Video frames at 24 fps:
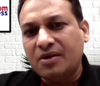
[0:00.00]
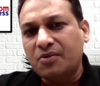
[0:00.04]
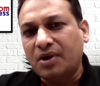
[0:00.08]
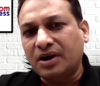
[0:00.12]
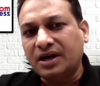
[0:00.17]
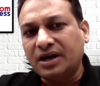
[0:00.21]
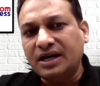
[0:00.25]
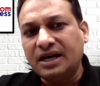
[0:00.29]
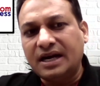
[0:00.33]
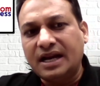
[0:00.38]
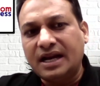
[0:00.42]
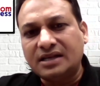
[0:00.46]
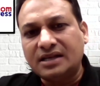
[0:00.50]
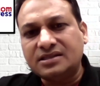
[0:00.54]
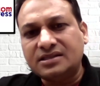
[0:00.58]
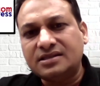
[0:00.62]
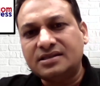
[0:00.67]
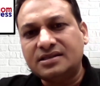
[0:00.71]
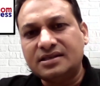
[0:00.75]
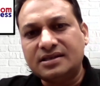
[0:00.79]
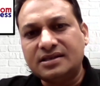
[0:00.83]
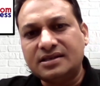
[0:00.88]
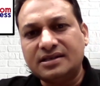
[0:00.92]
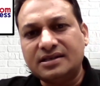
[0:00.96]
what it
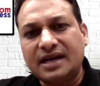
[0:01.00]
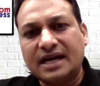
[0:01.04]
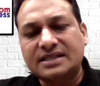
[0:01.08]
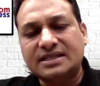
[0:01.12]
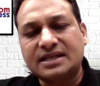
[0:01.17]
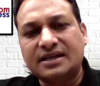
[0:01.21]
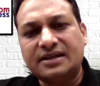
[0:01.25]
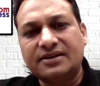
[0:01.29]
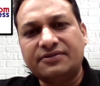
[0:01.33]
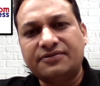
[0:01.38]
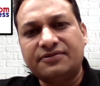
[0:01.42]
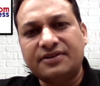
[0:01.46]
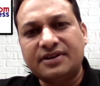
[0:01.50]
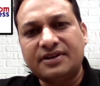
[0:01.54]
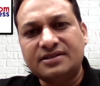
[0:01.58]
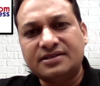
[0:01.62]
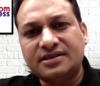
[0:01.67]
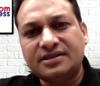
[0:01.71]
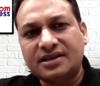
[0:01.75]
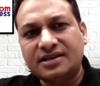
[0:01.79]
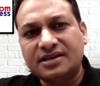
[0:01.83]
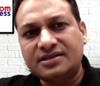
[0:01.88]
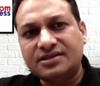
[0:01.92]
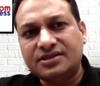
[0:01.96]
does as a
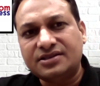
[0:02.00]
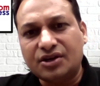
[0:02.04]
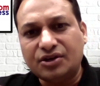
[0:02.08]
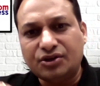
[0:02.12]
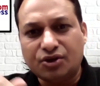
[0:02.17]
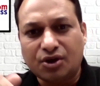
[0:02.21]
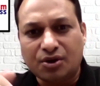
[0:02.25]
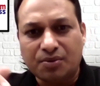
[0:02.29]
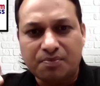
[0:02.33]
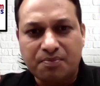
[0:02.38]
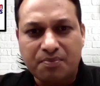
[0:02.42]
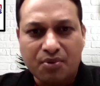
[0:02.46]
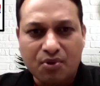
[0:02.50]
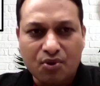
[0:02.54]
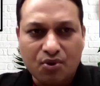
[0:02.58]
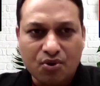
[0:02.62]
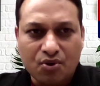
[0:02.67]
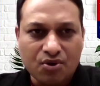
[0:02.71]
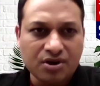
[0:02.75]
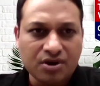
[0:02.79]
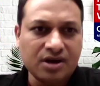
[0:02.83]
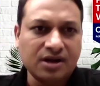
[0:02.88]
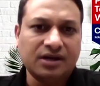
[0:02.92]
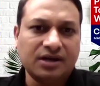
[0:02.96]
difference is your
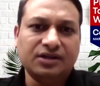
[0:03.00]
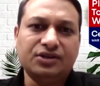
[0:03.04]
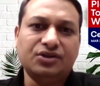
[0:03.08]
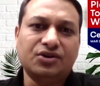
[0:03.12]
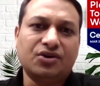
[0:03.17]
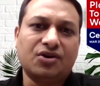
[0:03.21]
board,